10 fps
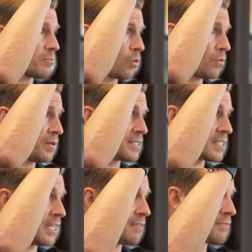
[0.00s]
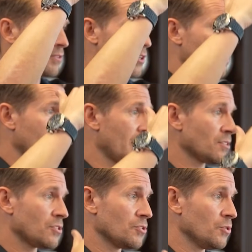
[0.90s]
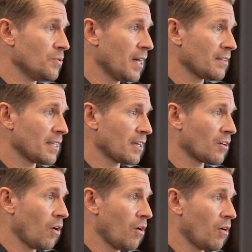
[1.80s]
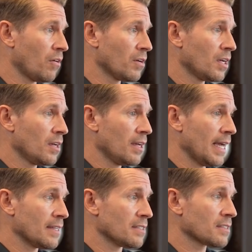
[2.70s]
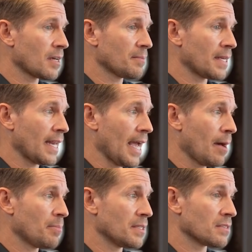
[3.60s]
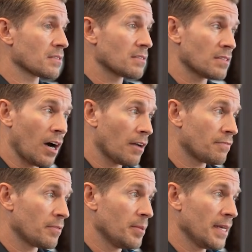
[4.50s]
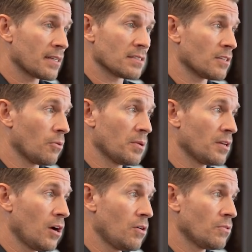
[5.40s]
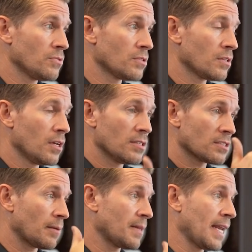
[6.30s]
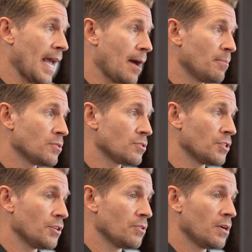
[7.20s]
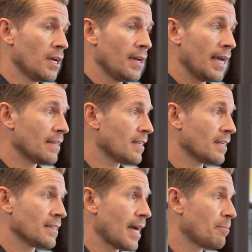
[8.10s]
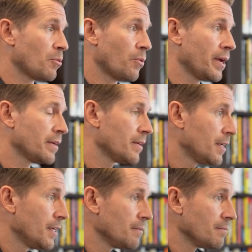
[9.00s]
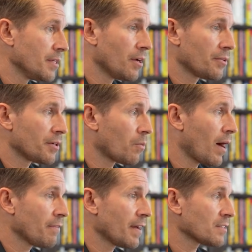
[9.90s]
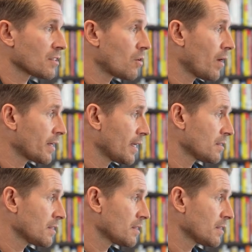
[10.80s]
it more risky for you guys to do nothing at all and then something happens, God forbid, because no one knows, something happens to you, and then at that point, you know, your wife has to go out and get a